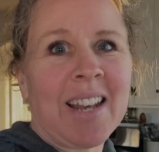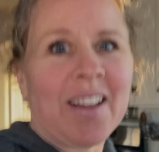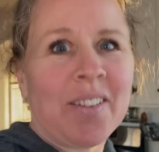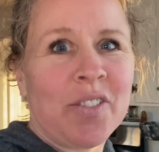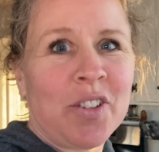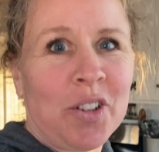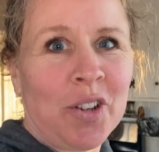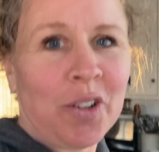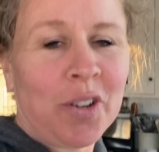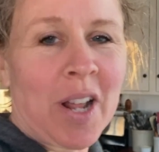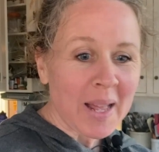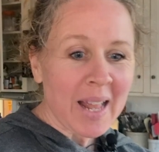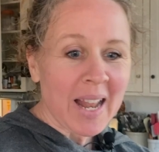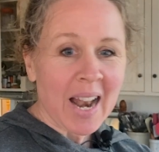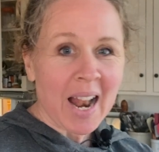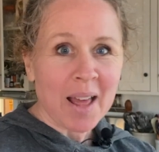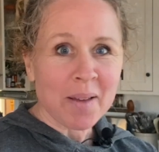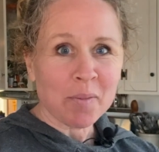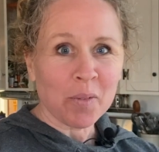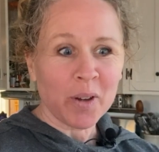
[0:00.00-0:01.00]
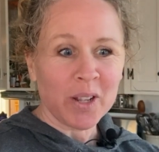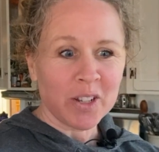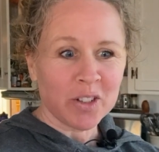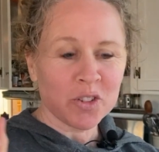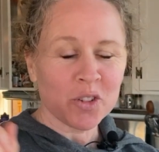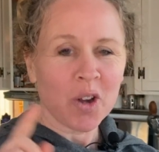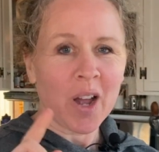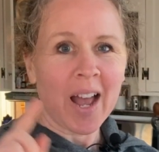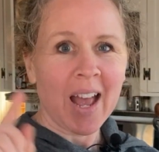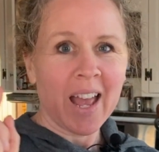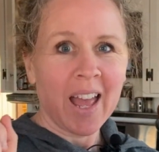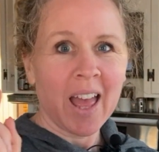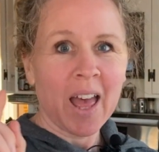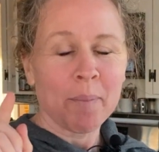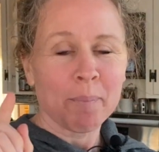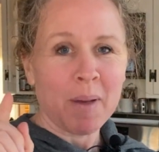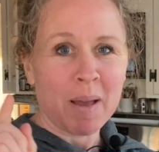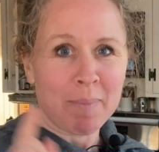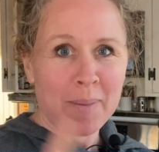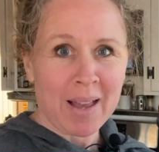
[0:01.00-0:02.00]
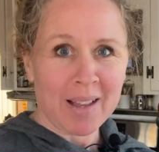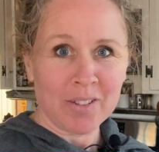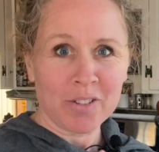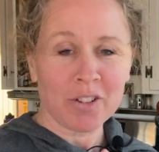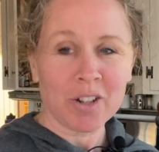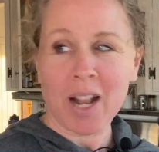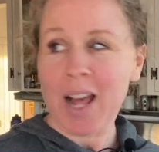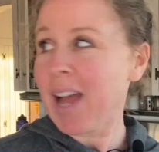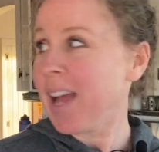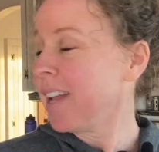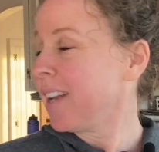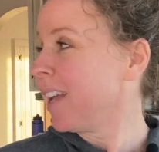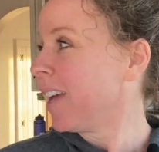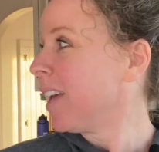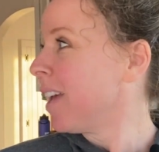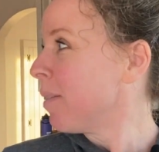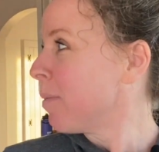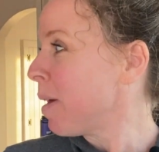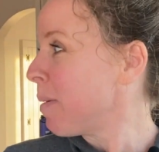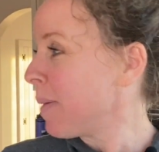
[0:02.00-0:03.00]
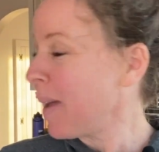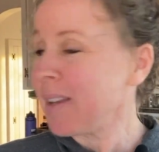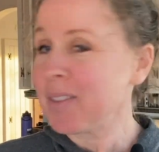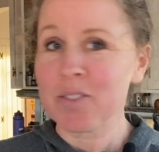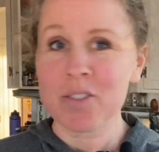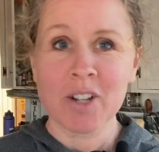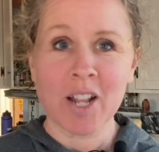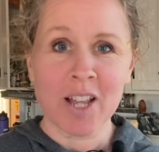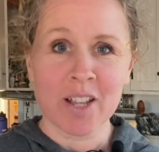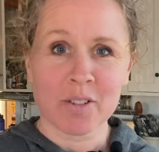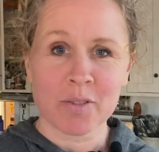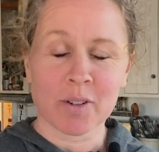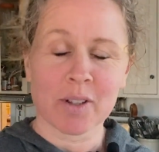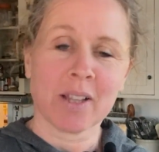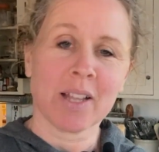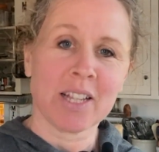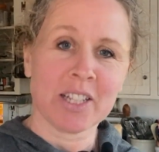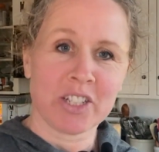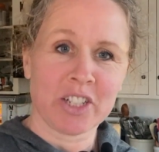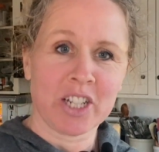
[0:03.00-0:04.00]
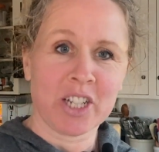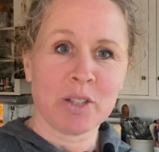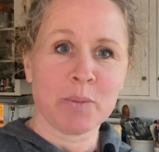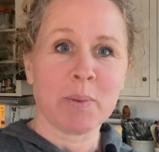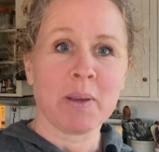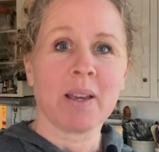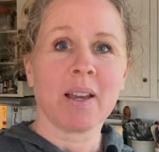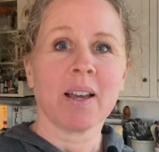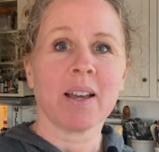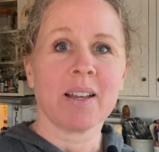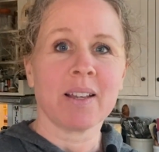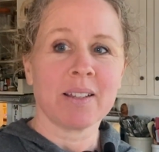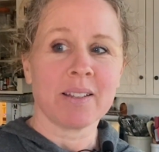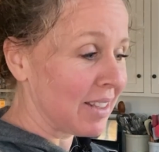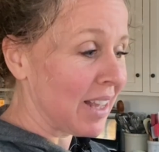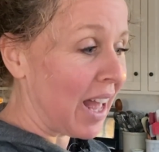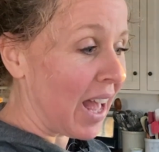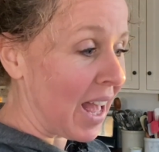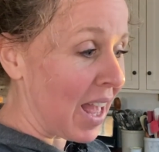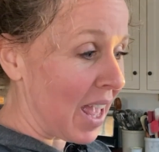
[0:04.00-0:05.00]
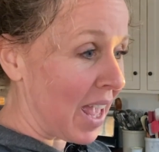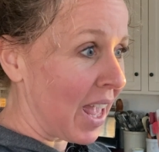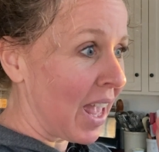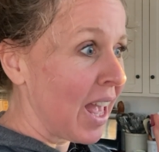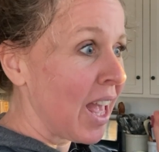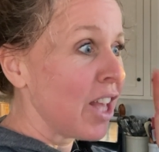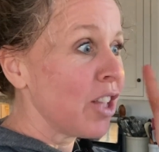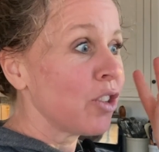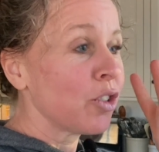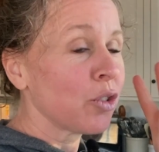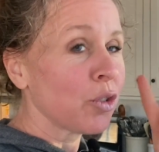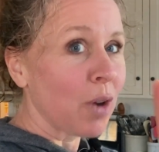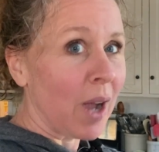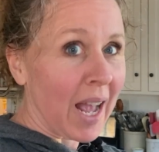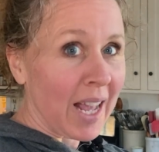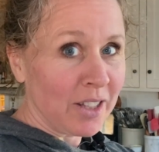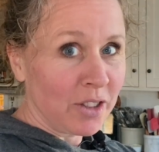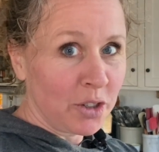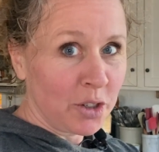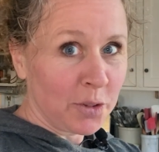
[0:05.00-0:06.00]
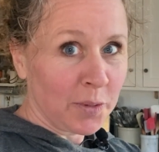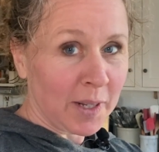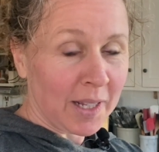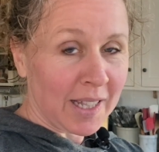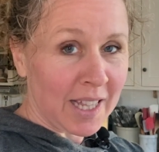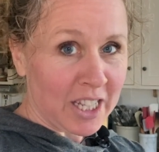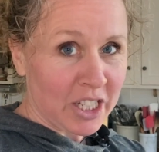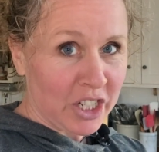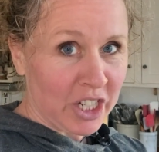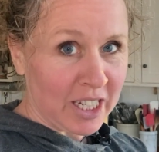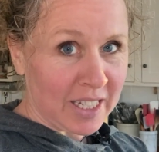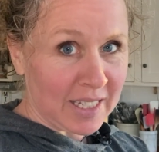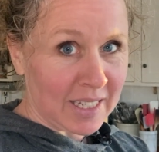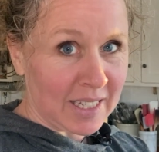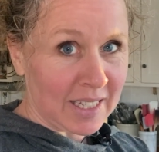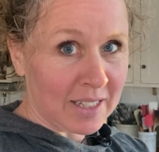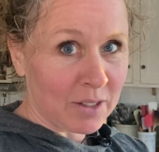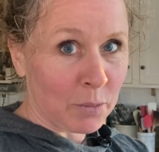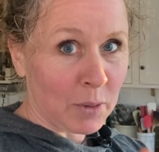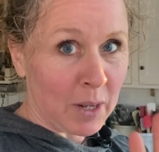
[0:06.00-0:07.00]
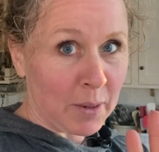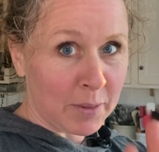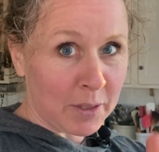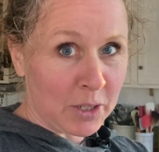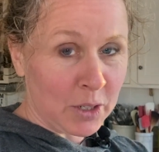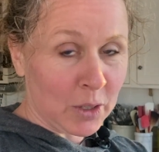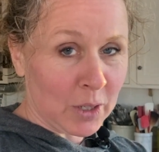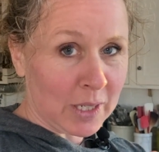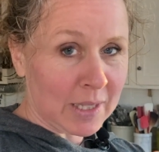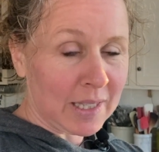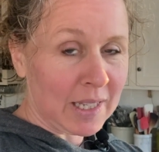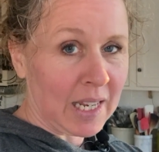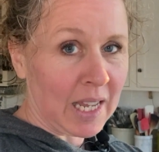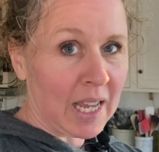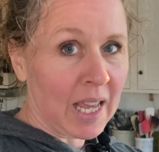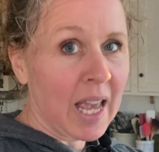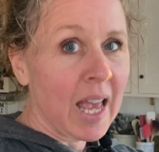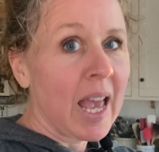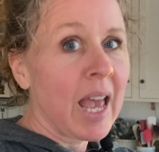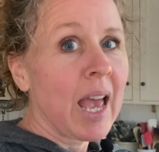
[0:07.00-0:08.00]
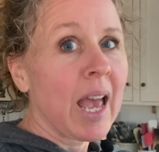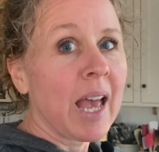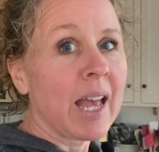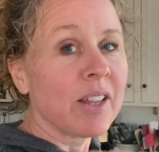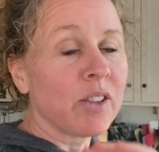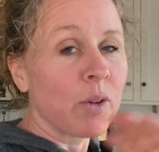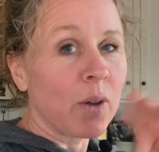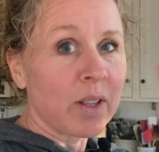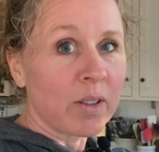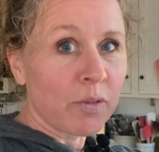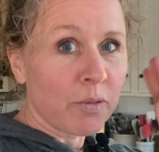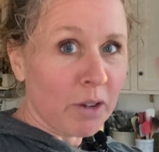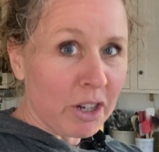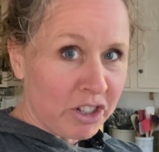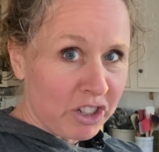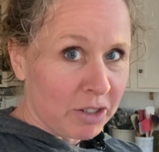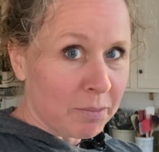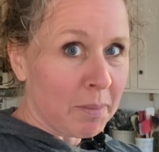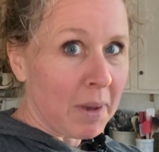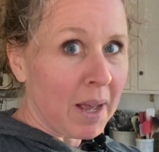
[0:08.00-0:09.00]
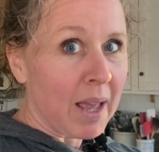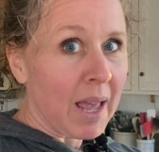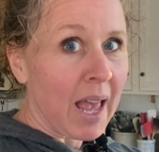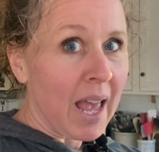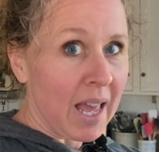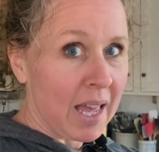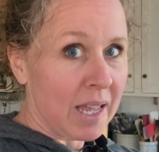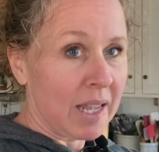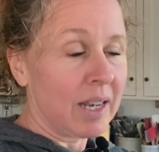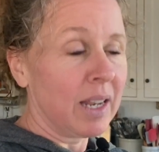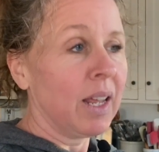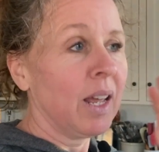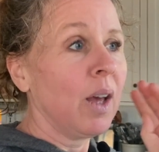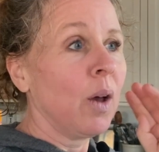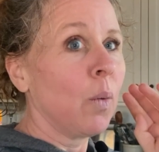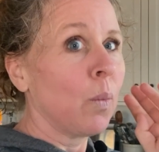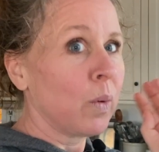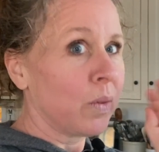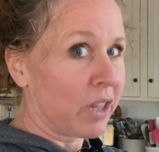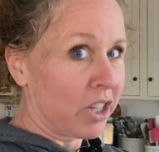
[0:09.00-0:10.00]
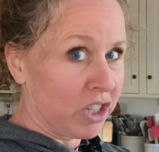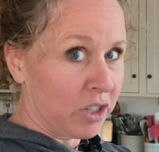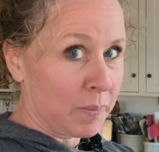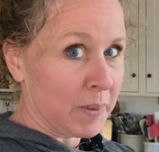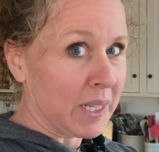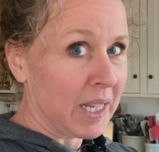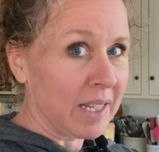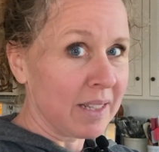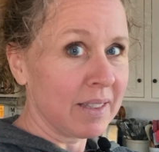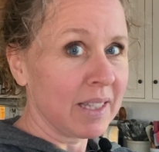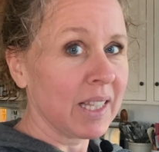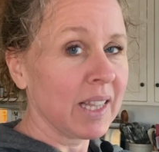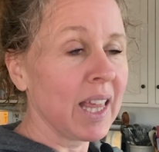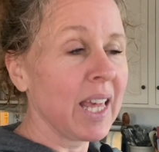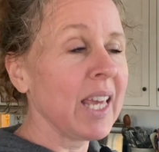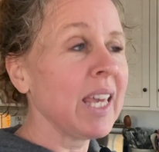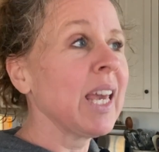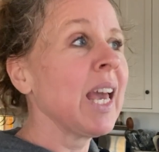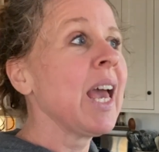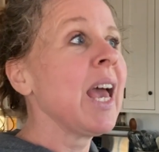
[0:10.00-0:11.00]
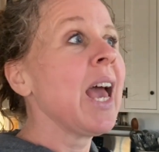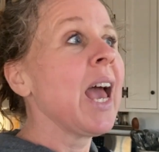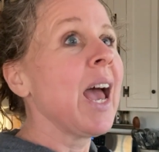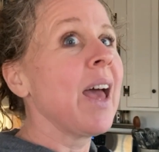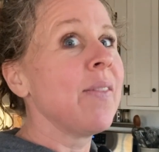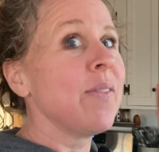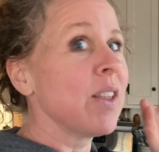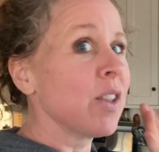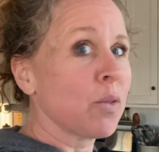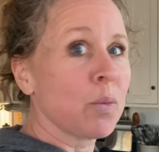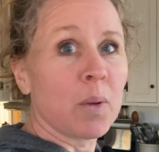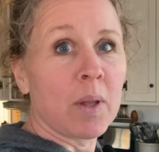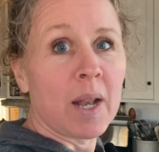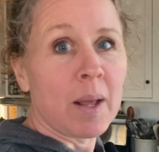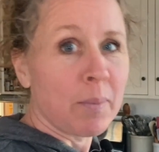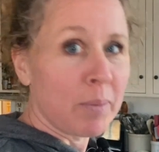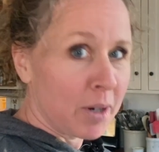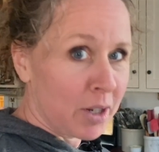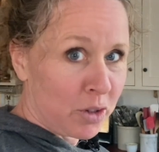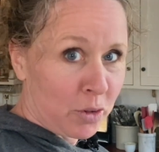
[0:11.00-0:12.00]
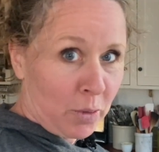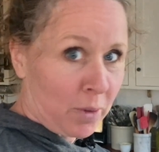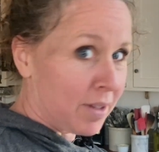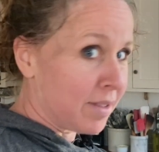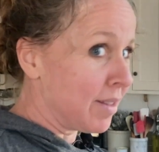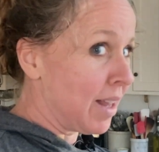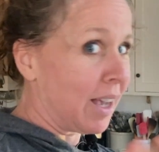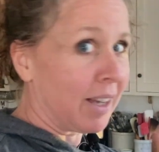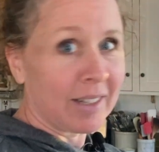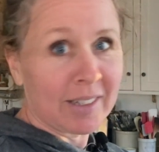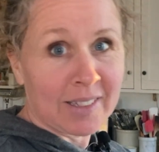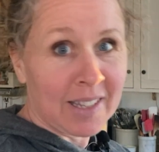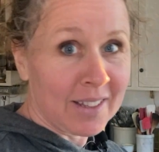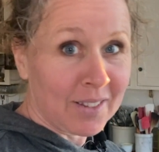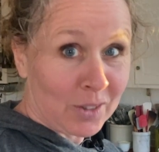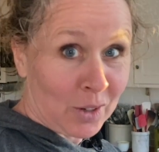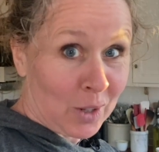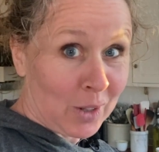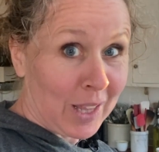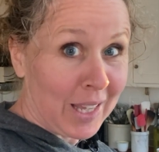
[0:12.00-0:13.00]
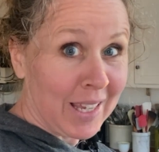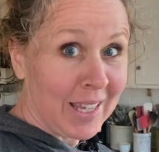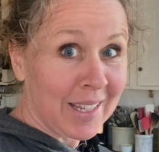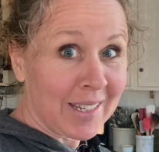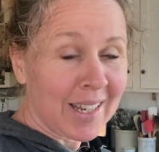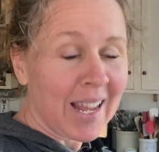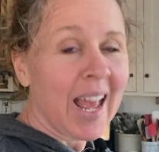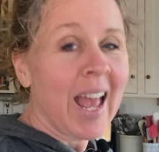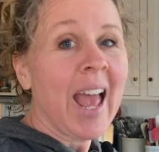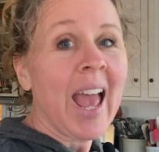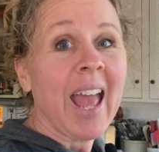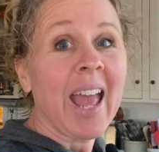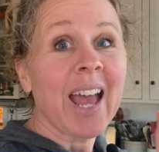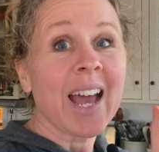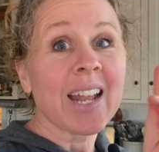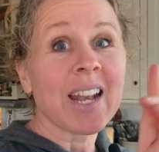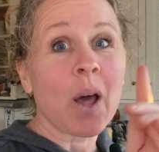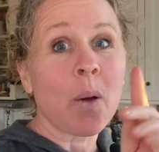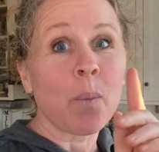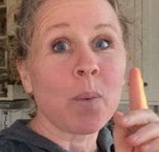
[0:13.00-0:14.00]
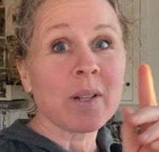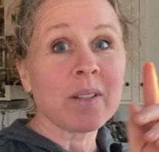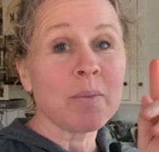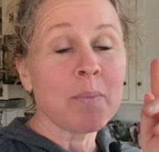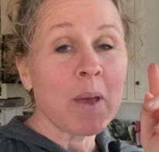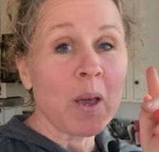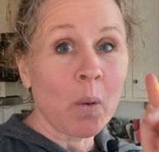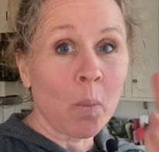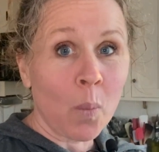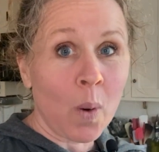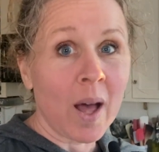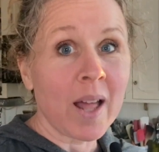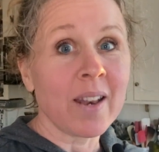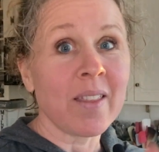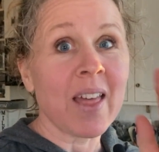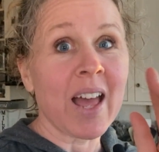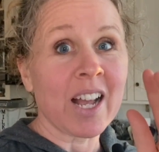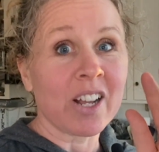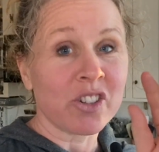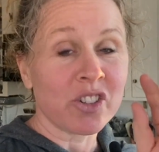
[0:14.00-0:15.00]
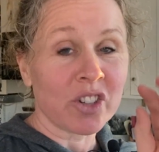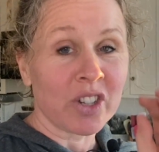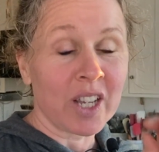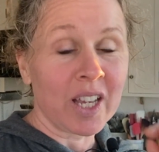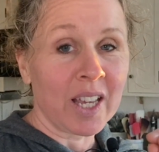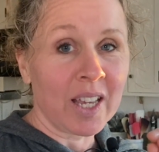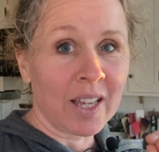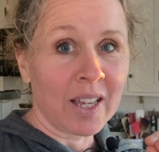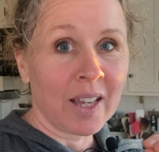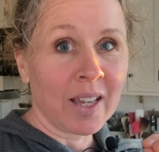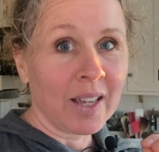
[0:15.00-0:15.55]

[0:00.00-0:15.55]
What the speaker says: afternoon, and I'm going to try my bastardized raclette cheese because I tried 2 raclette cheeses when I was in New York City, and so it's fresh in my head what they should be tasting like. And this one, I'm pretty sure, is not going to taste at all like it. And I want to make one that actually